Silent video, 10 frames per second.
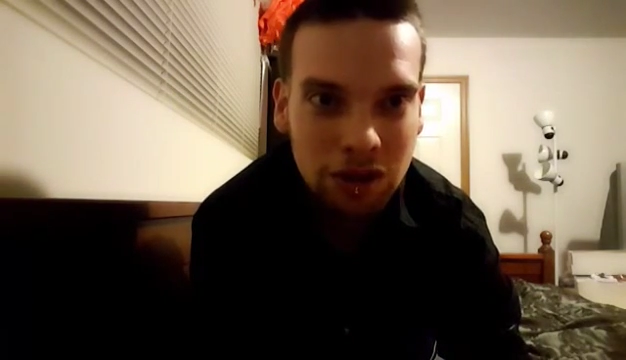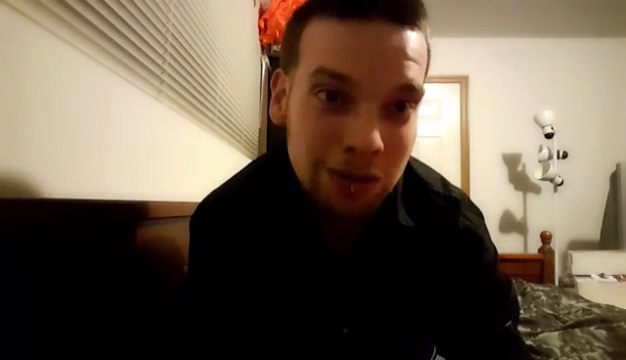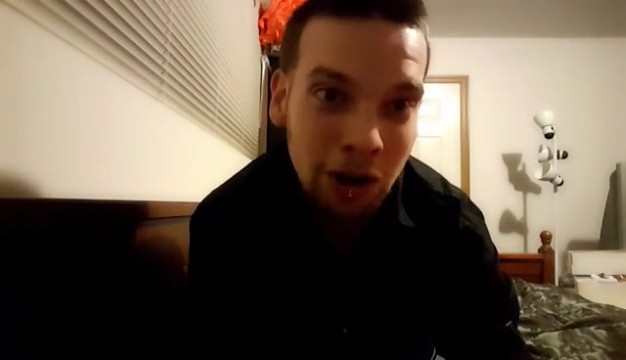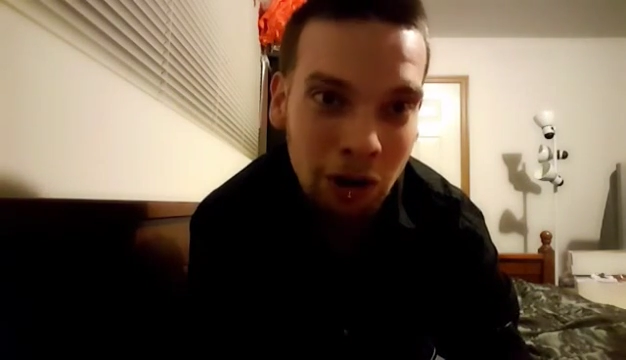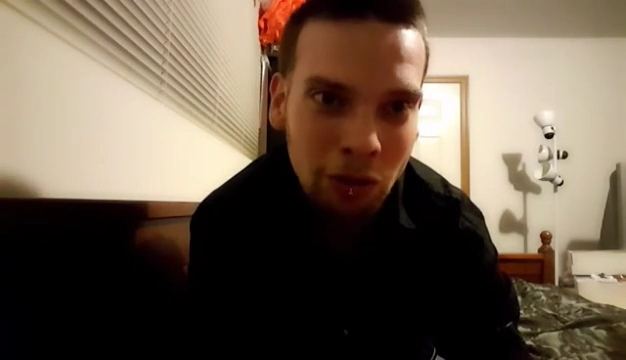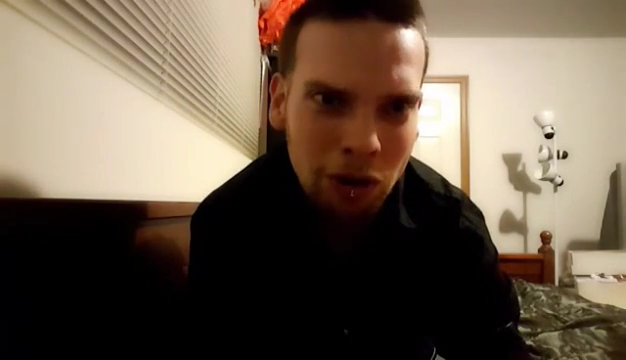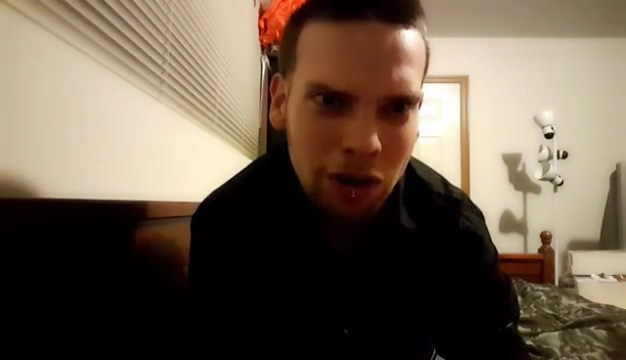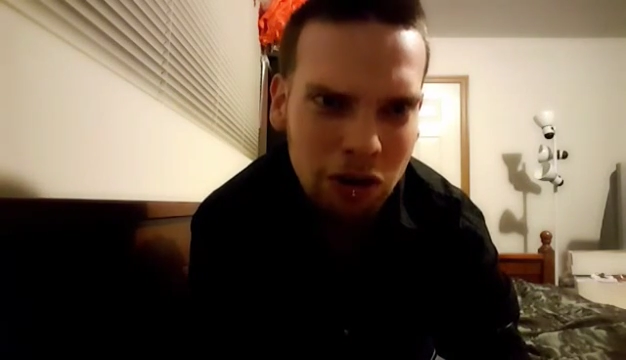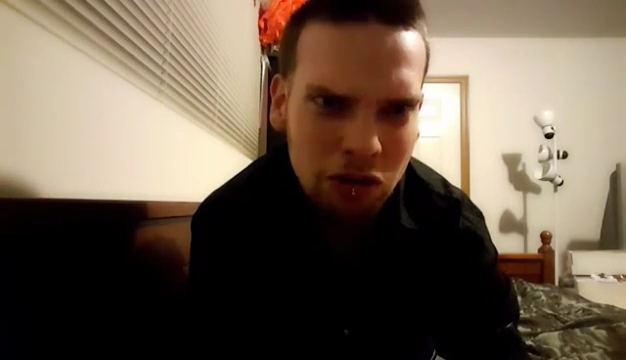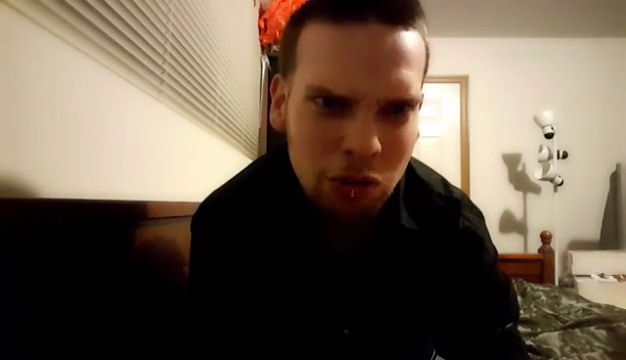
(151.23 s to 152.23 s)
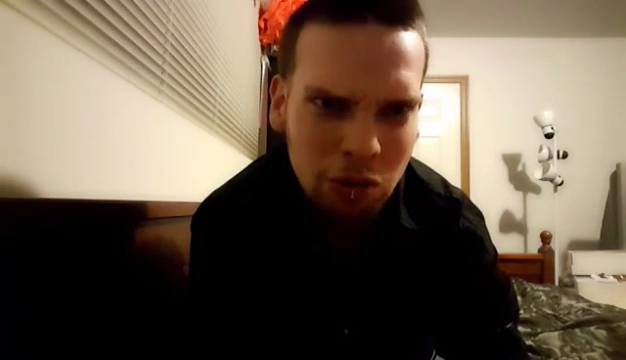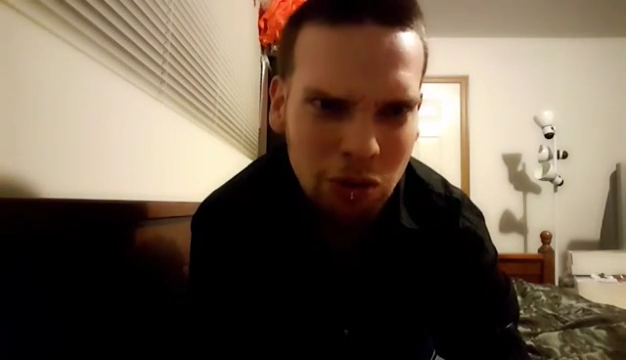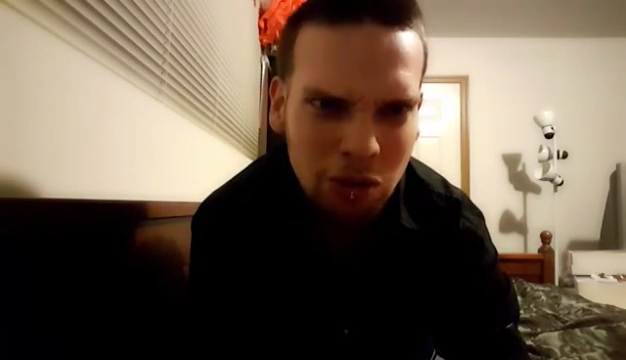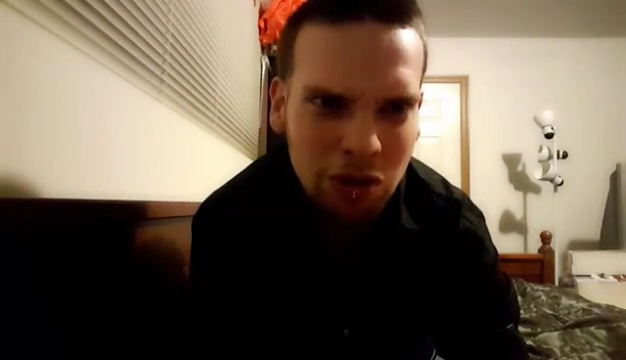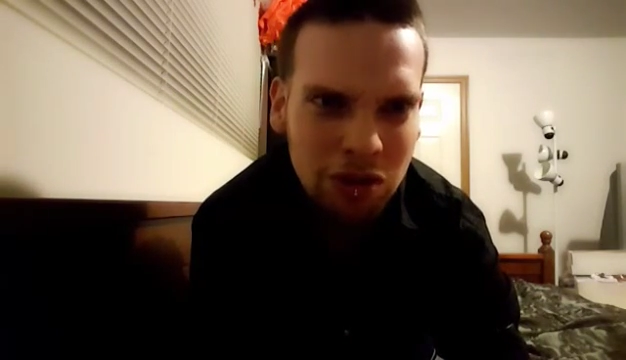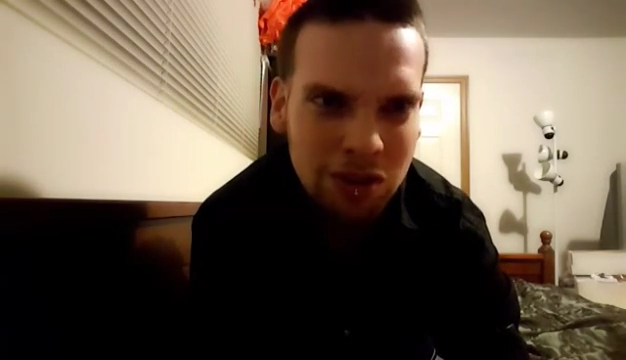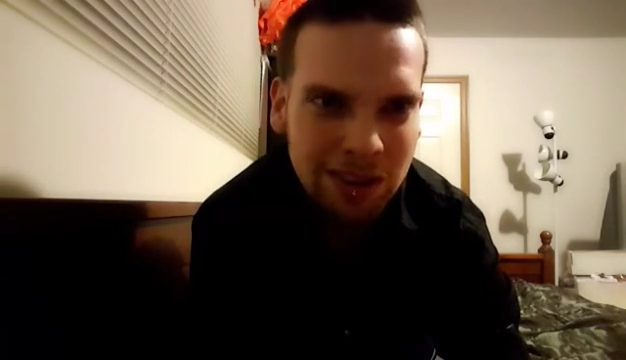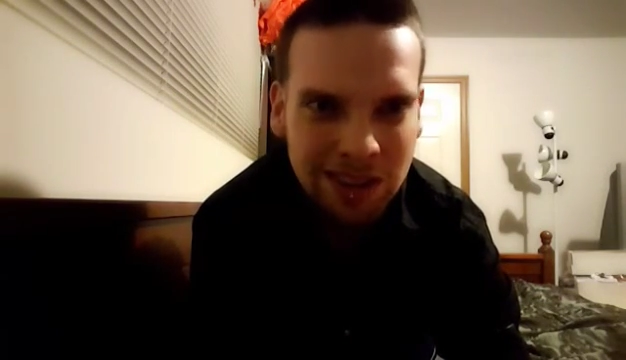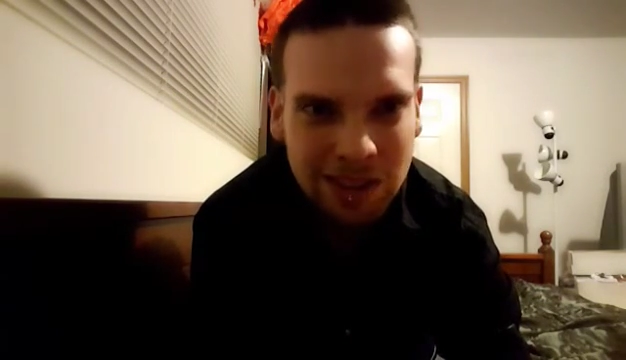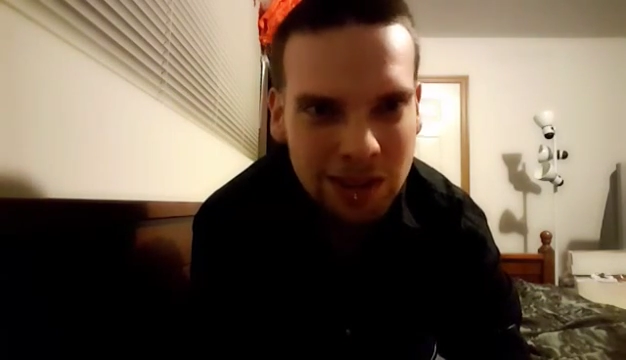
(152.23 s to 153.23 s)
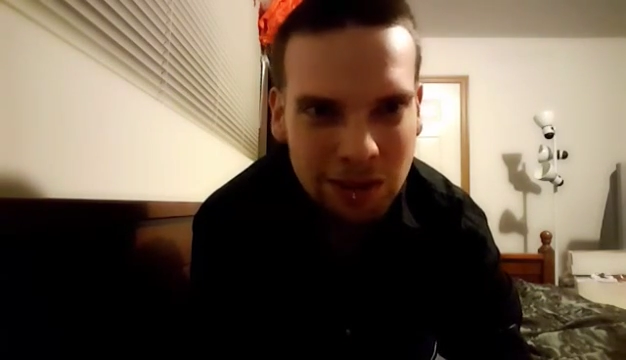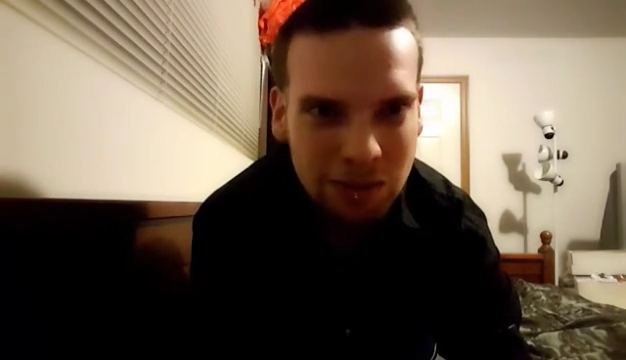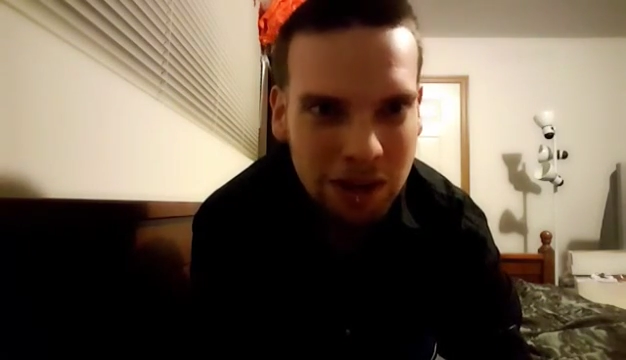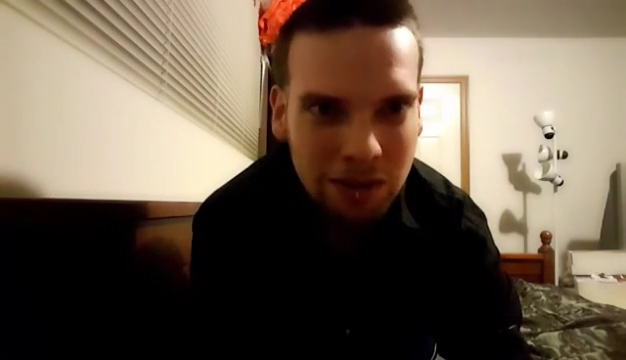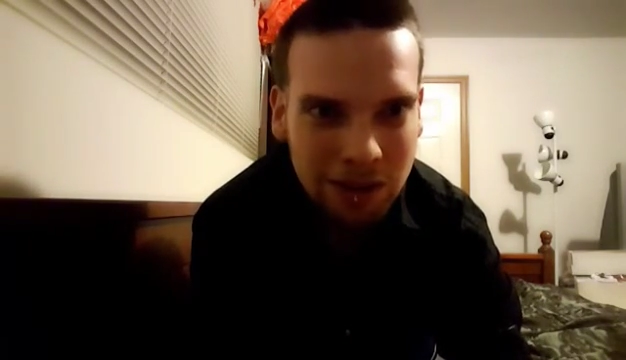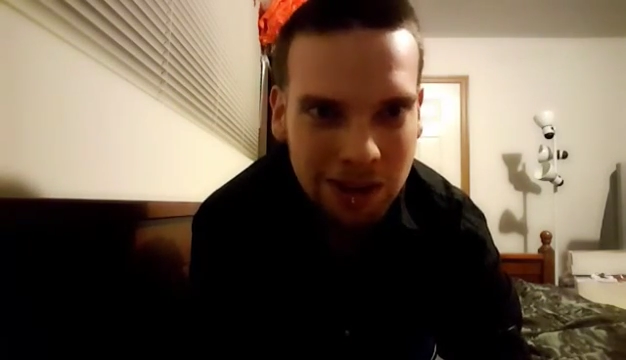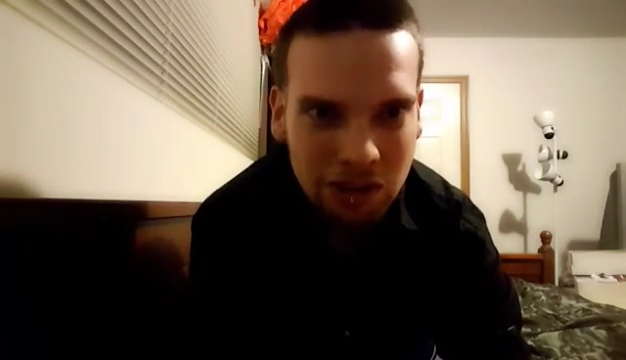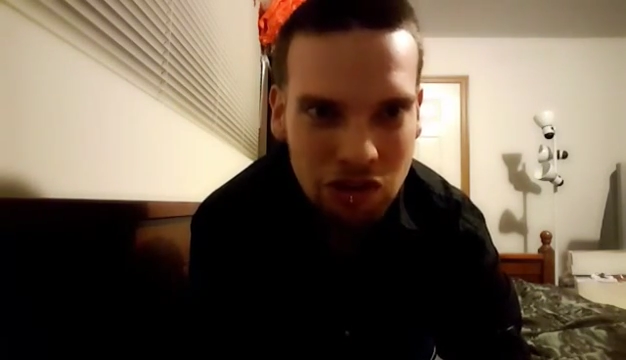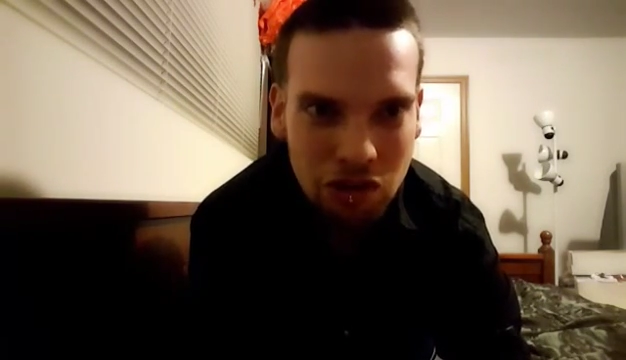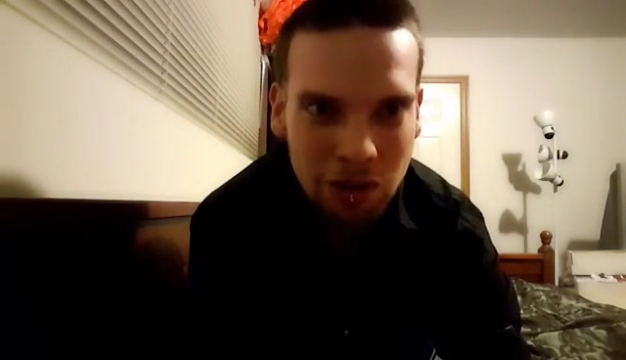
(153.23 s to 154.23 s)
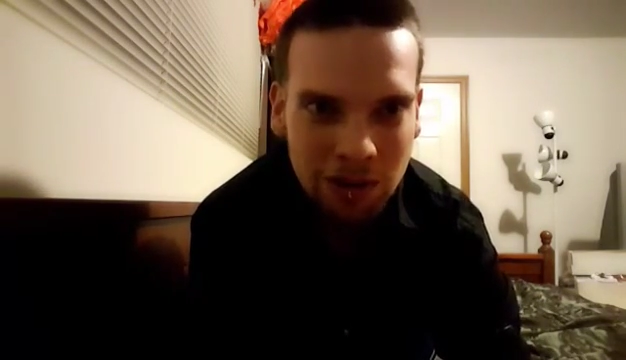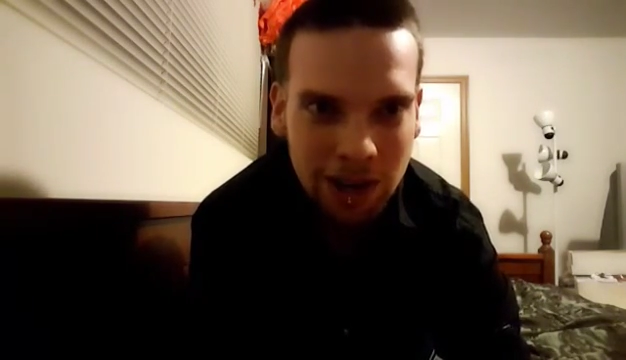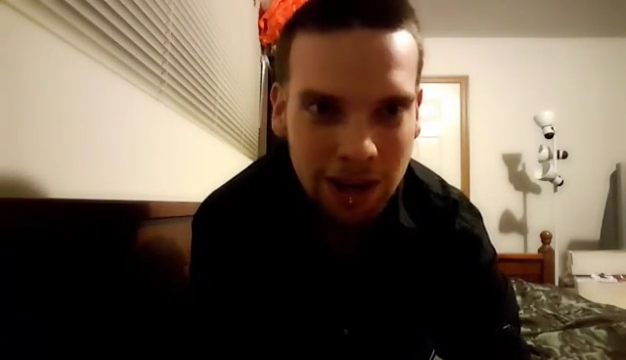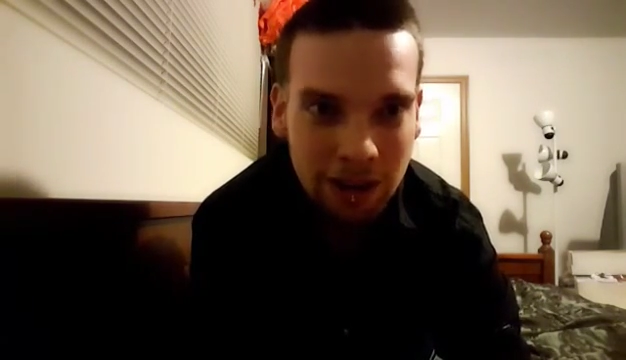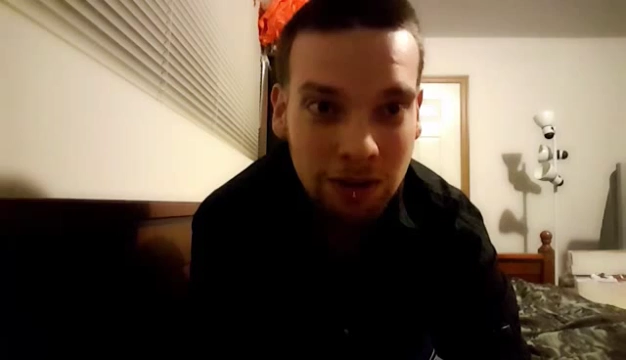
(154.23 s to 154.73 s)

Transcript: Call work or school, whatever it is you're doing right now,